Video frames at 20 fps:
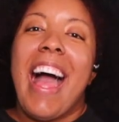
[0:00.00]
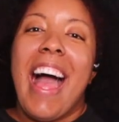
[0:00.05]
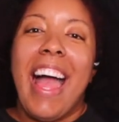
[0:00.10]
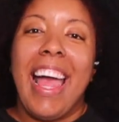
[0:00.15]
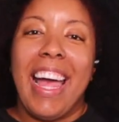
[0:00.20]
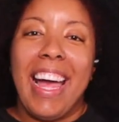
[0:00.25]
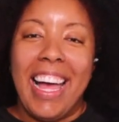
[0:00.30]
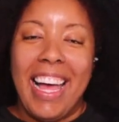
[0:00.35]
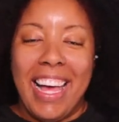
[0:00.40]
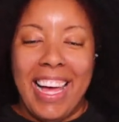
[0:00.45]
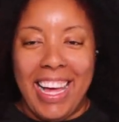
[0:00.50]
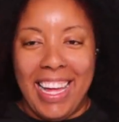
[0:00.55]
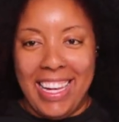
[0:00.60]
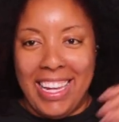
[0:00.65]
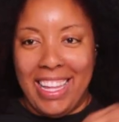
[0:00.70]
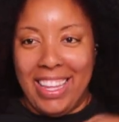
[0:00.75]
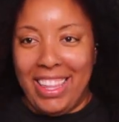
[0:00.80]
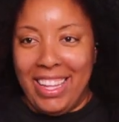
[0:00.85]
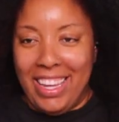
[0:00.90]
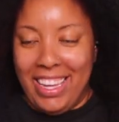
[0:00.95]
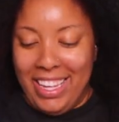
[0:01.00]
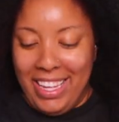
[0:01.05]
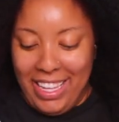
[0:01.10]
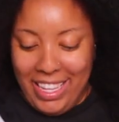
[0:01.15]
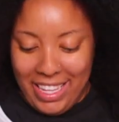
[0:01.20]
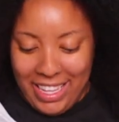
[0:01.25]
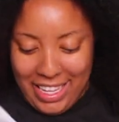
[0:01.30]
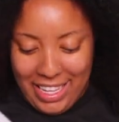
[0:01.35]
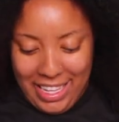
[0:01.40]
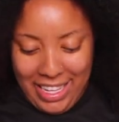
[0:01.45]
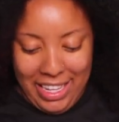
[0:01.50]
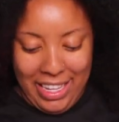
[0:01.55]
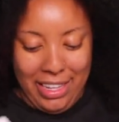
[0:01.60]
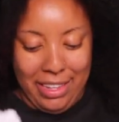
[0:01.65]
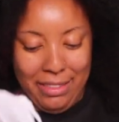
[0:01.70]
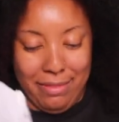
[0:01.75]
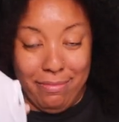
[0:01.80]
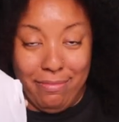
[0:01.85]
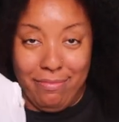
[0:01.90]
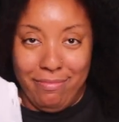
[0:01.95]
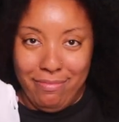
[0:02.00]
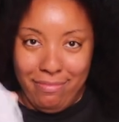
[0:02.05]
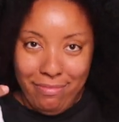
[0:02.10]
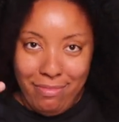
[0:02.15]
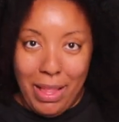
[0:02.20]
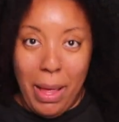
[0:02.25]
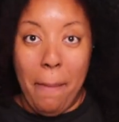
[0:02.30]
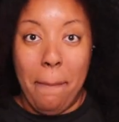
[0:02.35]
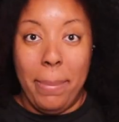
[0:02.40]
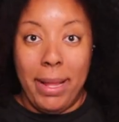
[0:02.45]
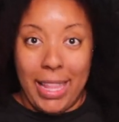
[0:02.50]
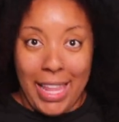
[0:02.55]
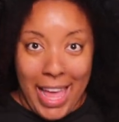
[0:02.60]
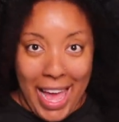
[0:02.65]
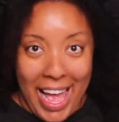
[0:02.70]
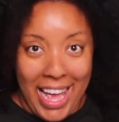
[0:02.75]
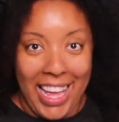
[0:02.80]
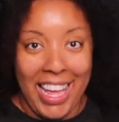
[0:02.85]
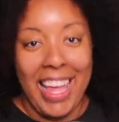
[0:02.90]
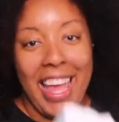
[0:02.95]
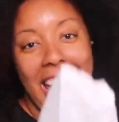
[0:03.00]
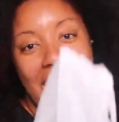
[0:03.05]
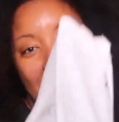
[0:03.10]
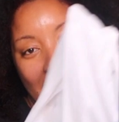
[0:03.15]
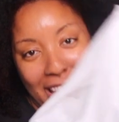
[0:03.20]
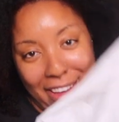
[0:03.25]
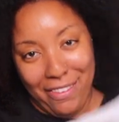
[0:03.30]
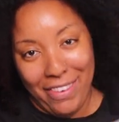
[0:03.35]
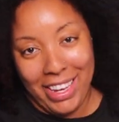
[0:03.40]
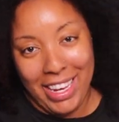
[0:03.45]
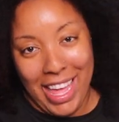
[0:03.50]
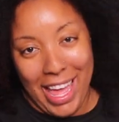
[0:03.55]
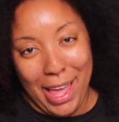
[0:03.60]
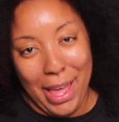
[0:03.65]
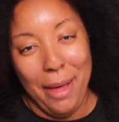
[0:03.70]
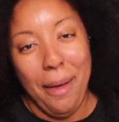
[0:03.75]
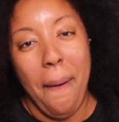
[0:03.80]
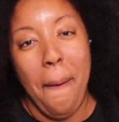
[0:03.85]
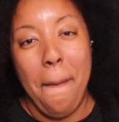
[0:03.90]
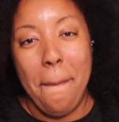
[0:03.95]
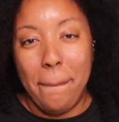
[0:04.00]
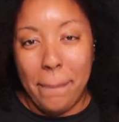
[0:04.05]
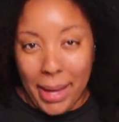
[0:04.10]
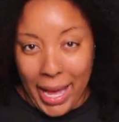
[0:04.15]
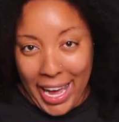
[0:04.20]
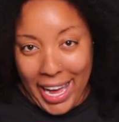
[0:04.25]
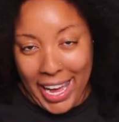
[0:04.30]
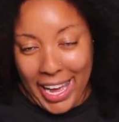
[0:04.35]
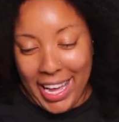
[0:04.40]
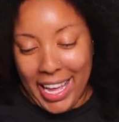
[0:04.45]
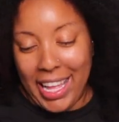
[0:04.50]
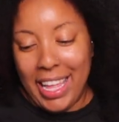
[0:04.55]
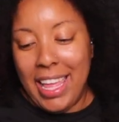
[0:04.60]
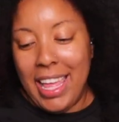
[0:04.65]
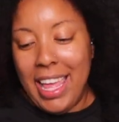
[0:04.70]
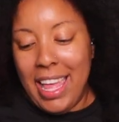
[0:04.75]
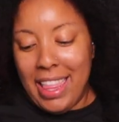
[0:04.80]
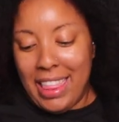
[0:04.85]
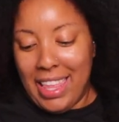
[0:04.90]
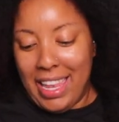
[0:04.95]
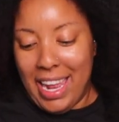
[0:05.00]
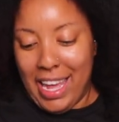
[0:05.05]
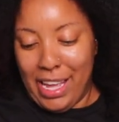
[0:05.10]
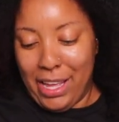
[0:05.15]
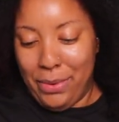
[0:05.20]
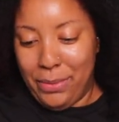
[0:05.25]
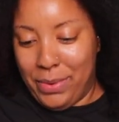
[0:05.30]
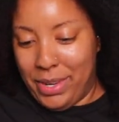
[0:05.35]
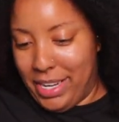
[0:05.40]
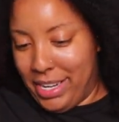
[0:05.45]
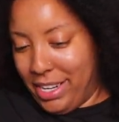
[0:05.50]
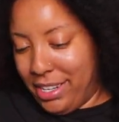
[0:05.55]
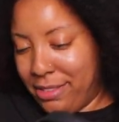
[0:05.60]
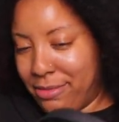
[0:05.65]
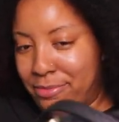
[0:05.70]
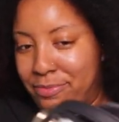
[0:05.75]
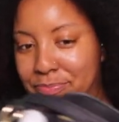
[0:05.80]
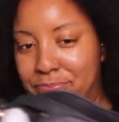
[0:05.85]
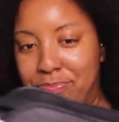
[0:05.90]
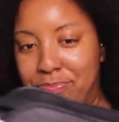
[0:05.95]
I got another black everyday bag that I can wear